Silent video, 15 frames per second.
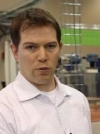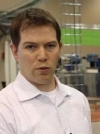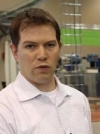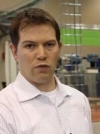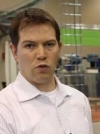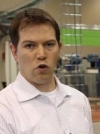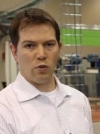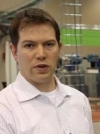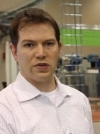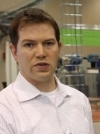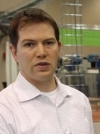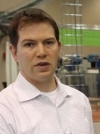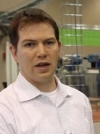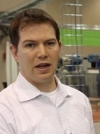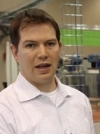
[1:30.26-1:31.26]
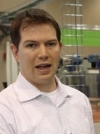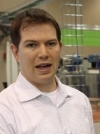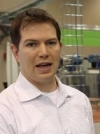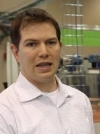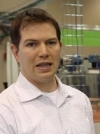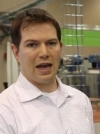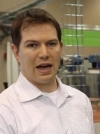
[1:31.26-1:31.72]
performance
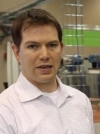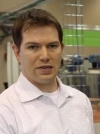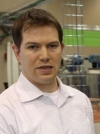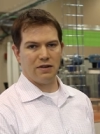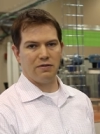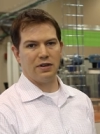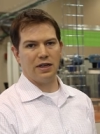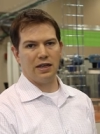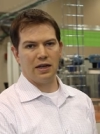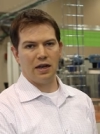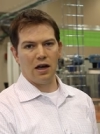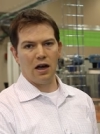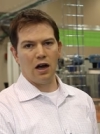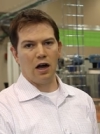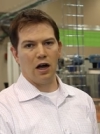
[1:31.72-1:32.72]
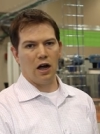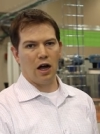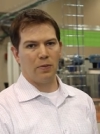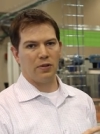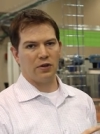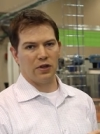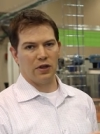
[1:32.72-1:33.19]
and activity
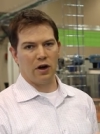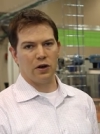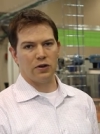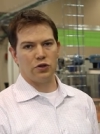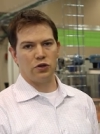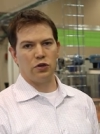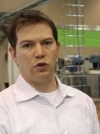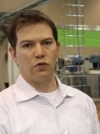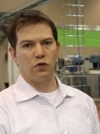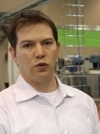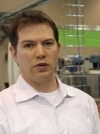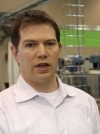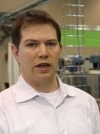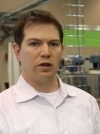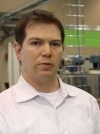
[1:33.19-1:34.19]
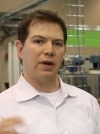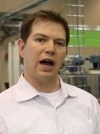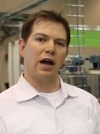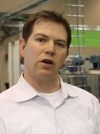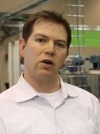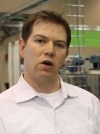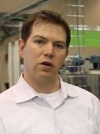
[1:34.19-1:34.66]
up into the RTU for data
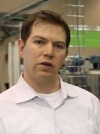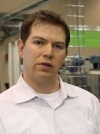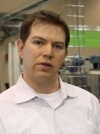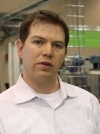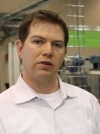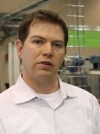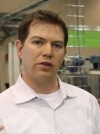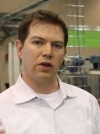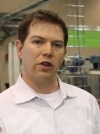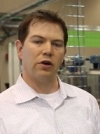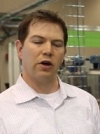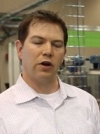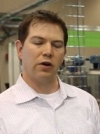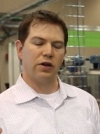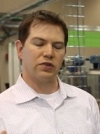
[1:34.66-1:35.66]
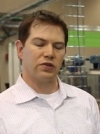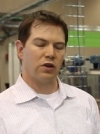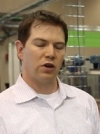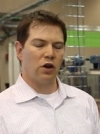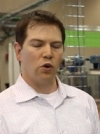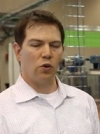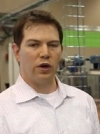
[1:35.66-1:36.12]
backhaul and to other areas.
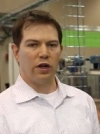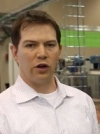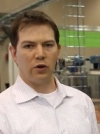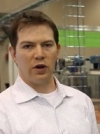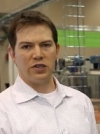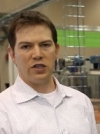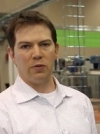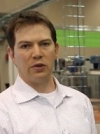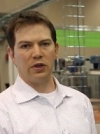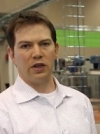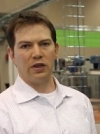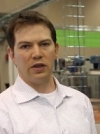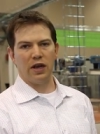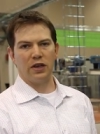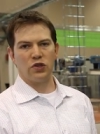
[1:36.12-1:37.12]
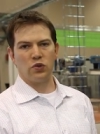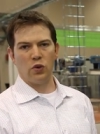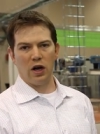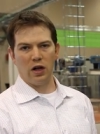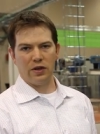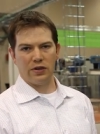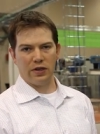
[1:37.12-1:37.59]
We integrate typically as
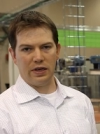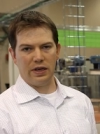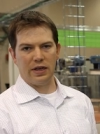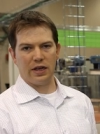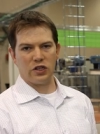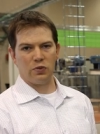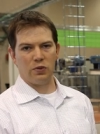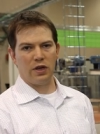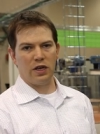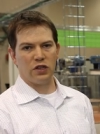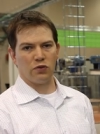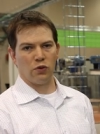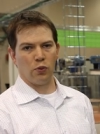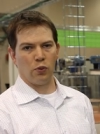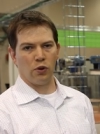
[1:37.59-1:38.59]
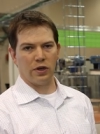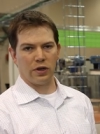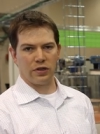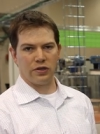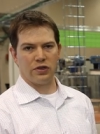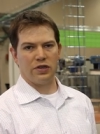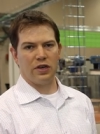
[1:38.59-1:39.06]
well into ESPs for
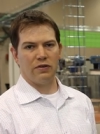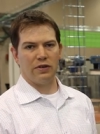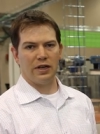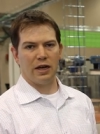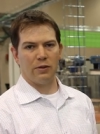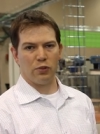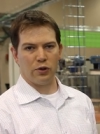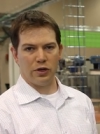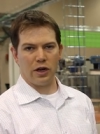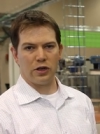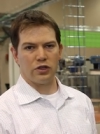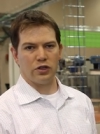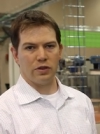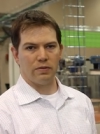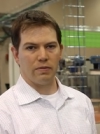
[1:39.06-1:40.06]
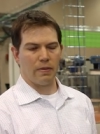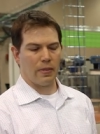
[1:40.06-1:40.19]
productivity and production